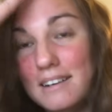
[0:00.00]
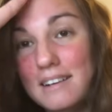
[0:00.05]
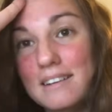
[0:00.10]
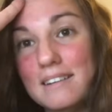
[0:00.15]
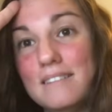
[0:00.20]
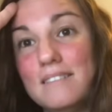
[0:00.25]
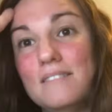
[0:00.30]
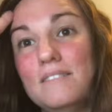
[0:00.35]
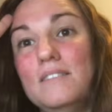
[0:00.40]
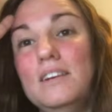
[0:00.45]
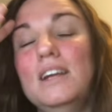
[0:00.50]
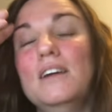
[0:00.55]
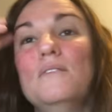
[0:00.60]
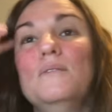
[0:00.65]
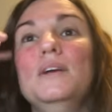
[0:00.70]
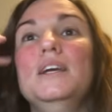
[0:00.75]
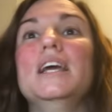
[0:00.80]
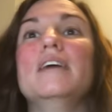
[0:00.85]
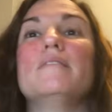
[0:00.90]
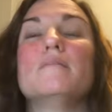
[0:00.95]
And you know,
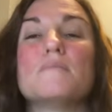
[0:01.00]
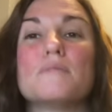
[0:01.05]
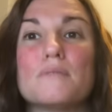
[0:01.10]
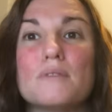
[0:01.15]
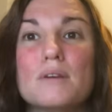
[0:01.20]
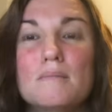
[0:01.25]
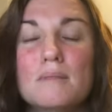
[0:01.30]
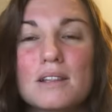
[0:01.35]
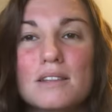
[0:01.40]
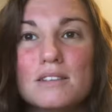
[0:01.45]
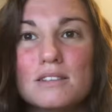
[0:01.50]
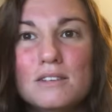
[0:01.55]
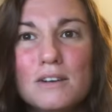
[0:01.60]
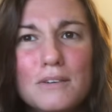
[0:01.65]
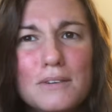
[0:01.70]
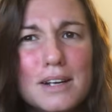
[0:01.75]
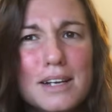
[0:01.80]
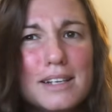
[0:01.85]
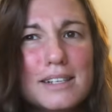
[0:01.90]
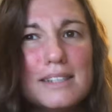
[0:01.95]
we gave him 3 months
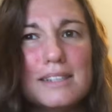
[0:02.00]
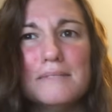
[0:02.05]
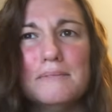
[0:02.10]
notice,